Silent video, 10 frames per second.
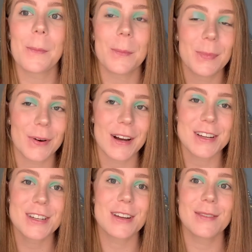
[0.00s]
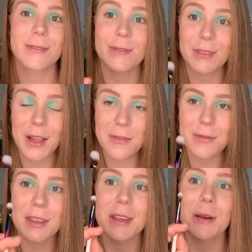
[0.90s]
brush,
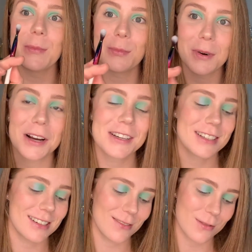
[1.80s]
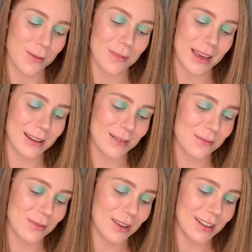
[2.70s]
fluffy brush from that
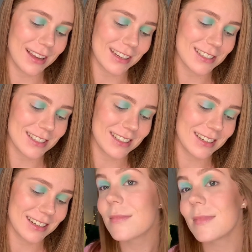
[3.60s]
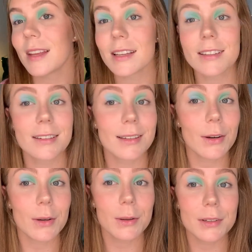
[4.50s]
collection. That's
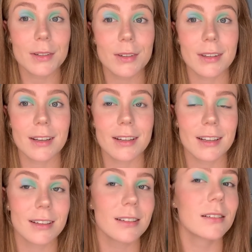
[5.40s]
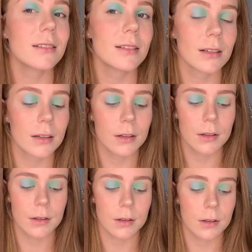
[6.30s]
so stunning,
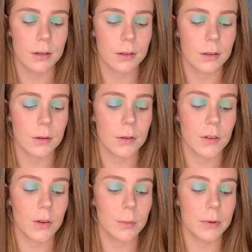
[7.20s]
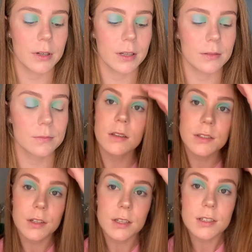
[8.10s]
so pretty.
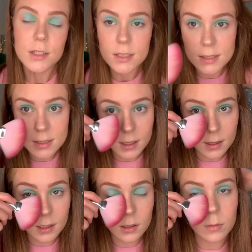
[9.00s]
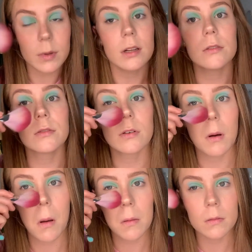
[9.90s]
So there's just a little bit of
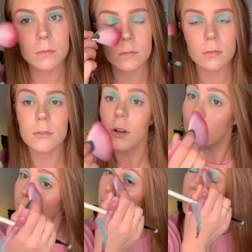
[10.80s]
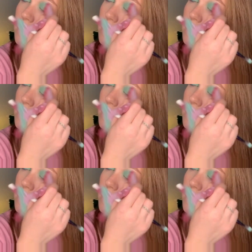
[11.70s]
fallout.